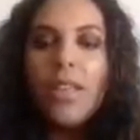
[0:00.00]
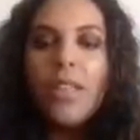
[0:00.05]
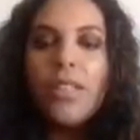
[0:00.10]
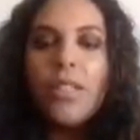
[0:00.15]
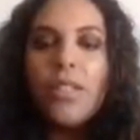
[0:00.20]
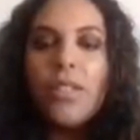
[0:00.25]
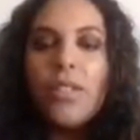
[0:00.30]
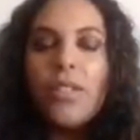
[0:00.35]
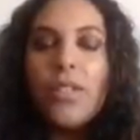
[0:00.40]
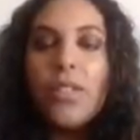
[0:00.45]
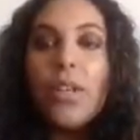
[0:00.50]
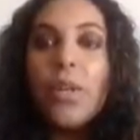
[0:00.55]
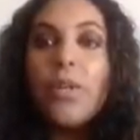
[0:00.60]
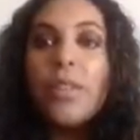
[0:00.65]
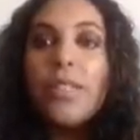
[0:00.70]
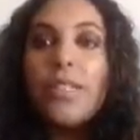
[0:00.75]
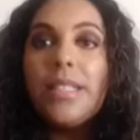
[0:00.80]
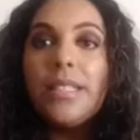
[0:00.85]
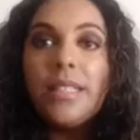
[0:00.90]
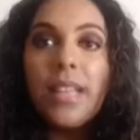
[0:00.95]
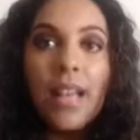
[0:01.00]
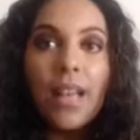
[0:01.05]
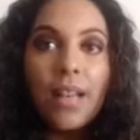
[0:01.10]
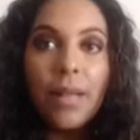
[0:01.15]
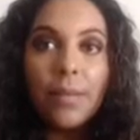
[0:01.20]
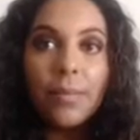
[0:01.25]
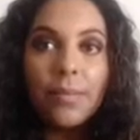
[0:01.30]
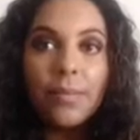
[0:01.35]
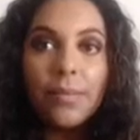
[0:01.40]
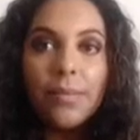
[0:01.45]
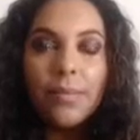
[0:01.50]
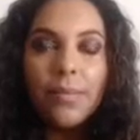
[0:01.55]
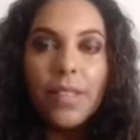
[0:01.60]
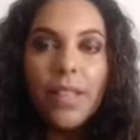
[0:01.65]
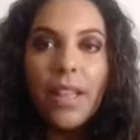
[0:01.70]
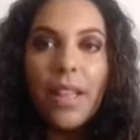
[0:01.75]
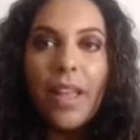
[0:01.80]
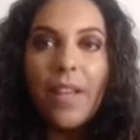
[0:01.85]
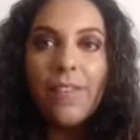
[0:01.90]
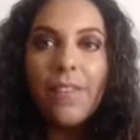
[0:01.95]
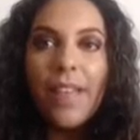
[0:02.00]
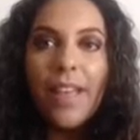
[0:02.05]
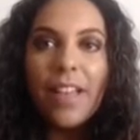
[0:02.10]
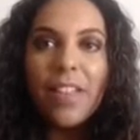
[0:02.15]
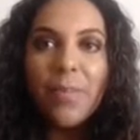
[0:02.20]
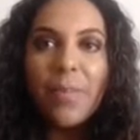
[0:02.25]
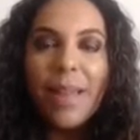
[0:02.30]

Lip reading: So some of the health